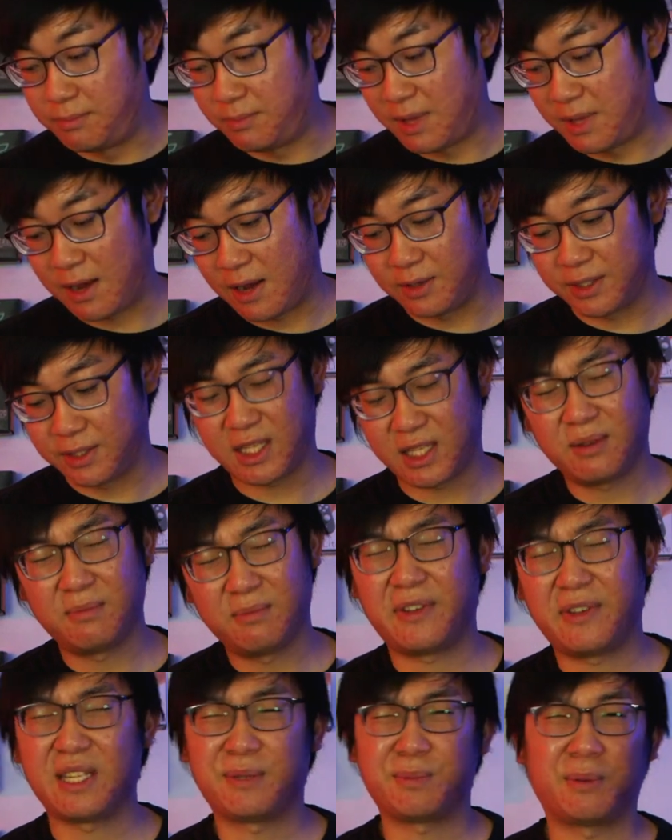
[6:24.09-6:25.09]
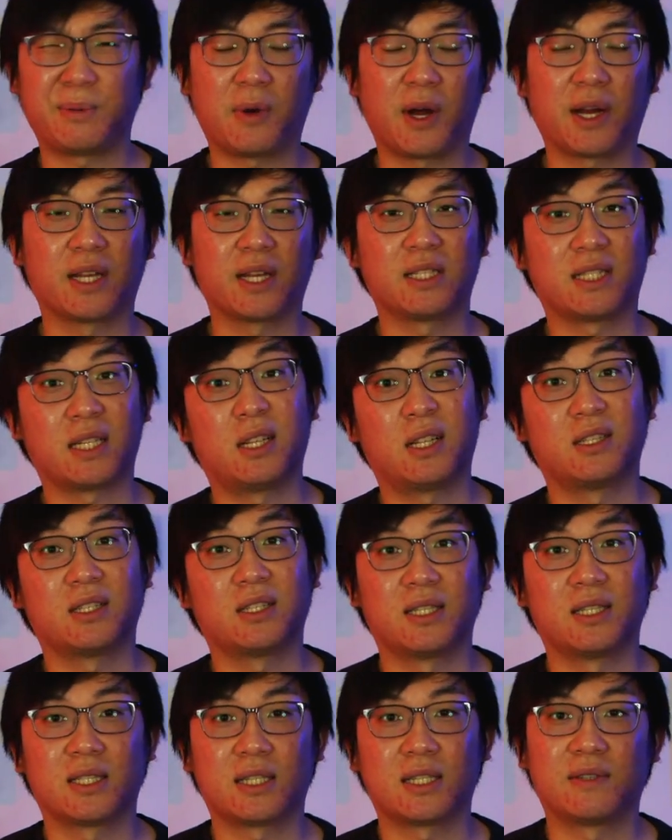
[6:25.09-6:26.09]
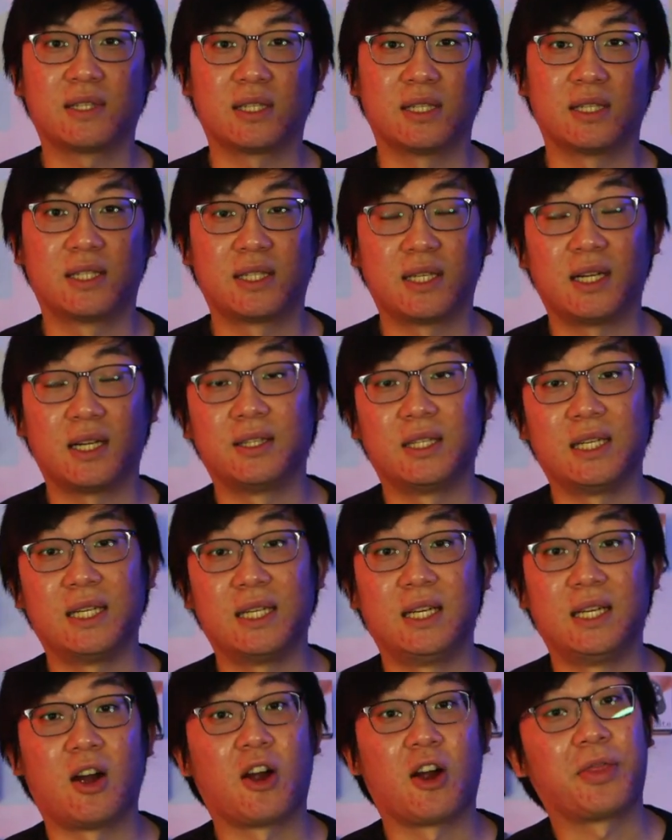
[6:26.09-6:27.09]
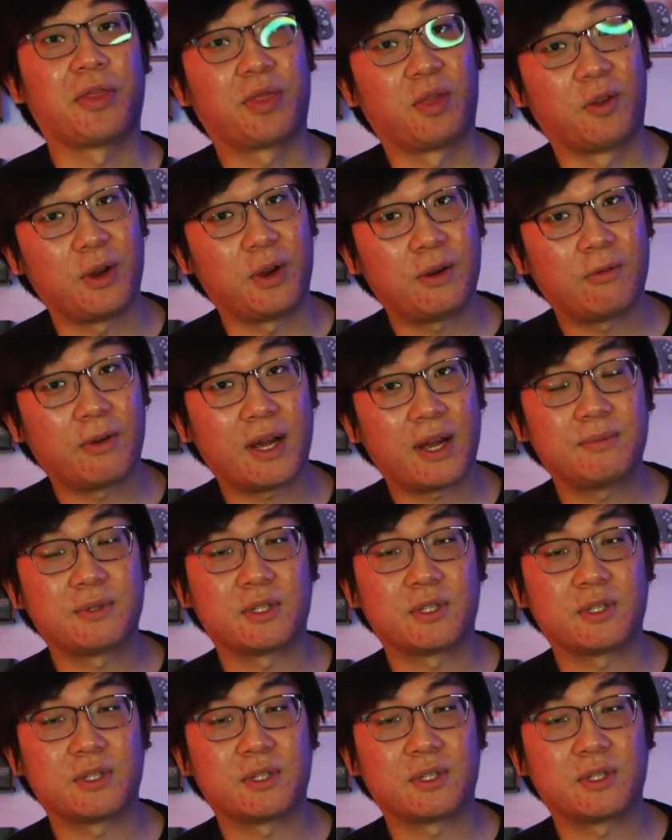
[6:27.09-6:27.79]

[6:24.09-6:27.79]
Now, some Facebook Market sellers and stuff still sell DDR3 RAM,